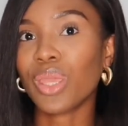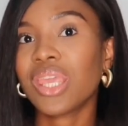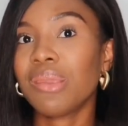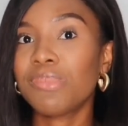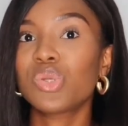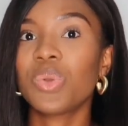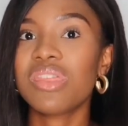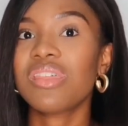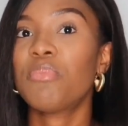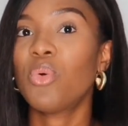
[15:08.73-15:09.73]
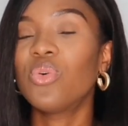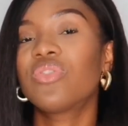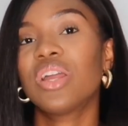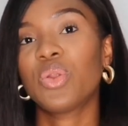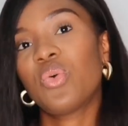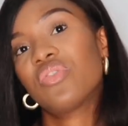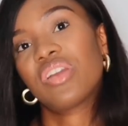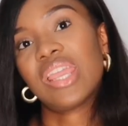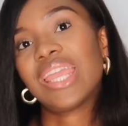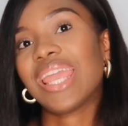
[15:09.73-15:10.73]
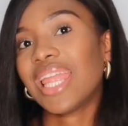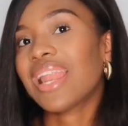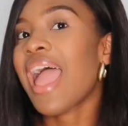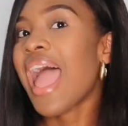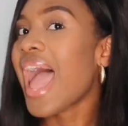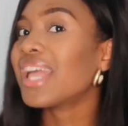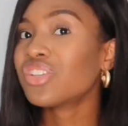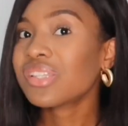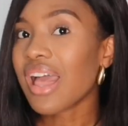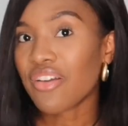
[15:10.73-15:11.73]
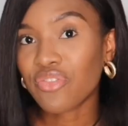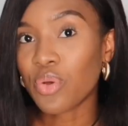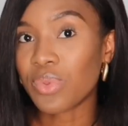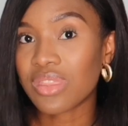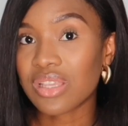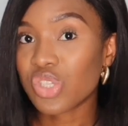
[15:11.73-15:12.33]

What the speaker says: keep doing them over and over again and just have fun with it.